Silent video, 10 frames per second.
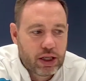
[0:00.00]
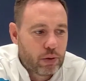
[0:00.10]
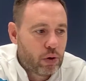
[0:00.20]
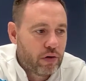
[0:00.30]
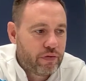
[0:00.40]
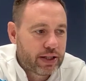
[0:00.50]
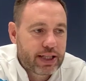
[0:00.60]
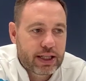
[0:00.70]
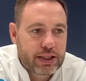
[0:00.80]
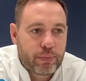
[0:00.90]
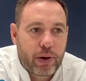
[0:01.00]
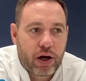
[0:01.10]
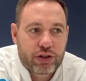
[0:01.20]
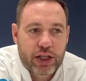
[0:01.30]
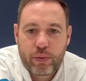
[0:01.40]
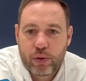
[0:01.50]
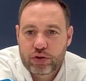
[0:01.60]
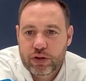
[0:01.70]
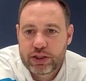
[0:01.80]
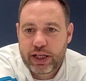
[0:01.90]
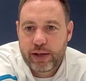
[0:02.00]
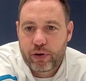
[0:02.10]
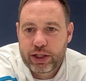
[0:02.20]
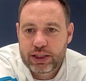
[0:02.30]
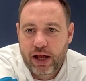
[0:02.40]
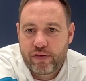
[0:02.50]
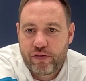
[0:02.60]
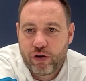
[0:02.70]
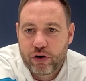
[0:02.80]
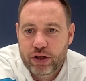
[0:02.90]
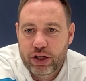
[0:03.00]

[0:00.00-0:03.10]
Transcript: what a fantastic pass that was for Tim on his left foot.